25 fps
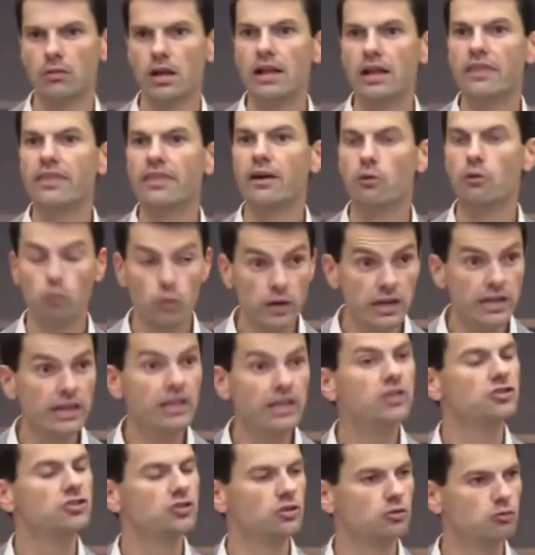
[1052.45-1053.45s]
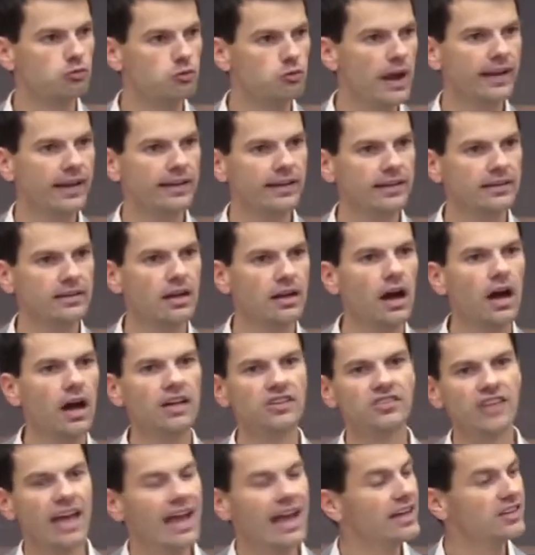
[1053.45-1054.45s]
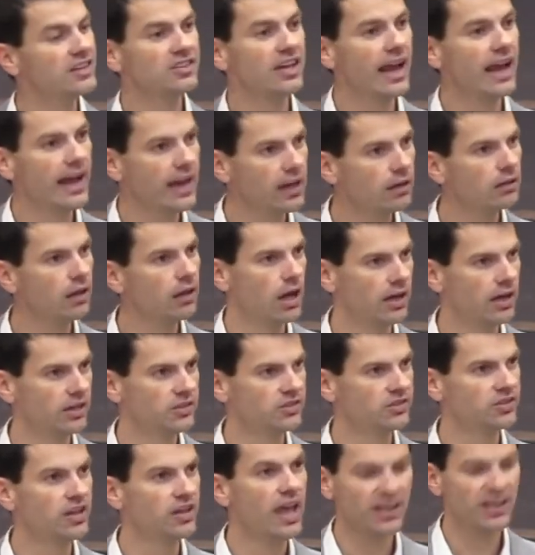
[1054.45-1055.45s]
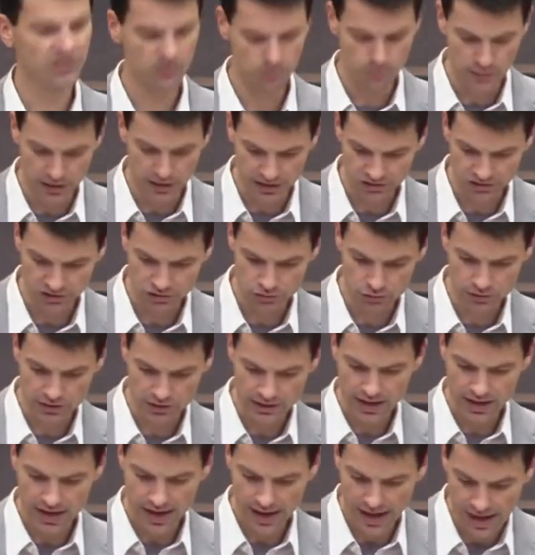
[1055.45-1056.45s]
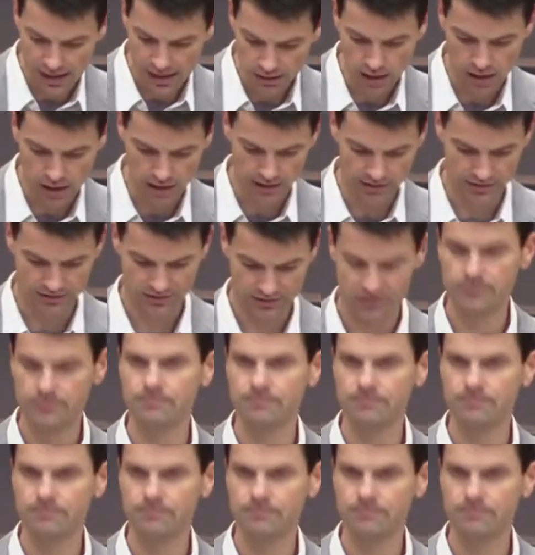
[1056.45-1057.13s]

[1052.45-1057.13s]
that we should recognize as allies, as ministry allies.